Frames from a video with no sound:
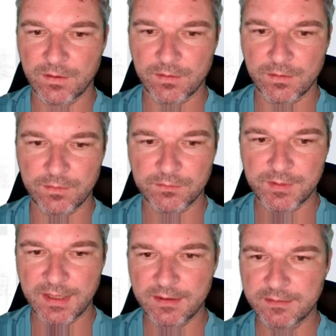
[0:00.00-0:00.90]
All
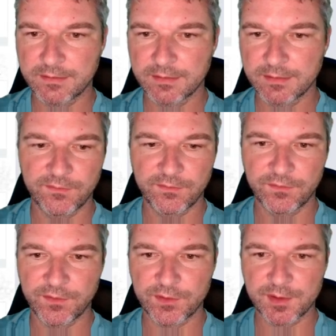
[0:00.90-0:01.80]
right.
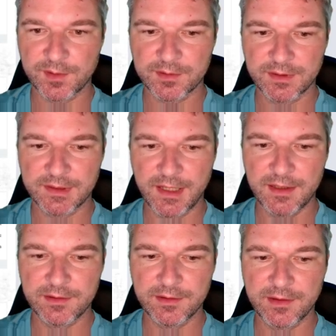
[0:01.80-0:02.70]
First
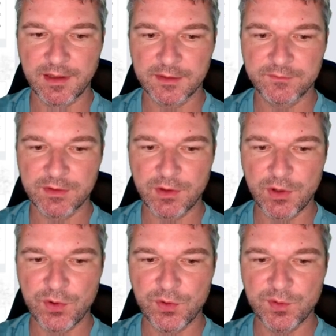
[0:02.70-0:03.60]
container, got the
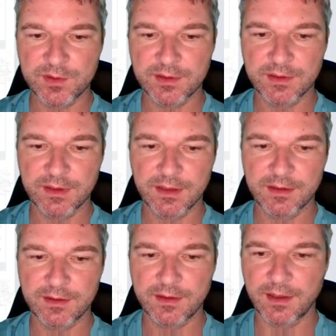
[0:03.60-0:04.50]
rows,
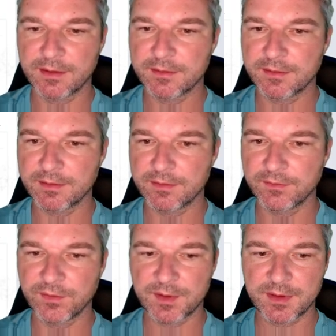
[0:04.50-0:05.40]
got
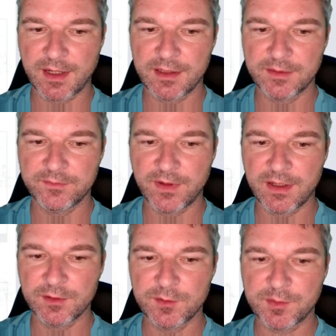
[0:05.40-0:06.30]
first column
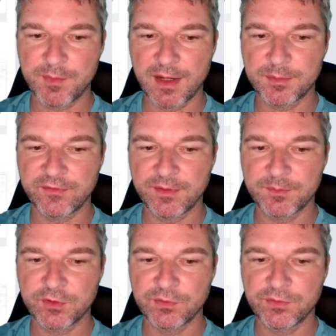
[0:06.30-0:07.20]
values, mapped them
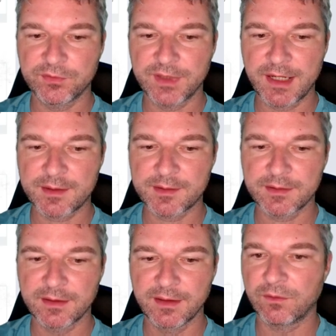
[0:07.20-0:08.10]
to
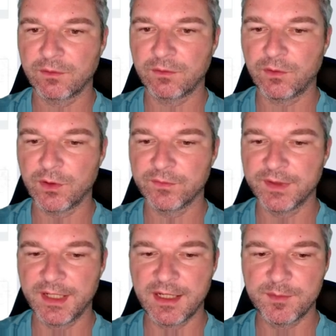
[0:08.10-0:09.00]
text, all the
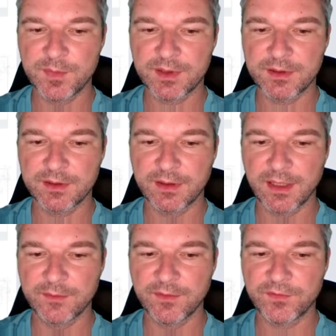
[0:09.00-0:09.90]
names,
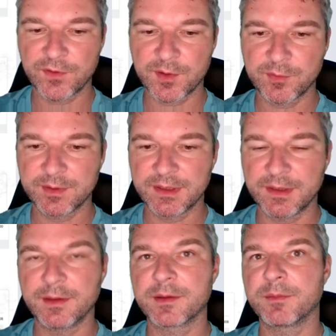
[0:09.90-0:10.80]
and the first one
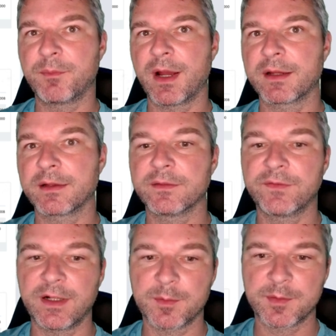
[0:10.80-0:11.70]
is Michael
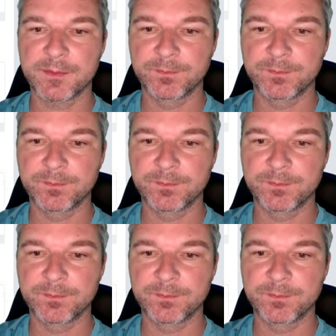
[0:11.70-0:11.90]
Phelps.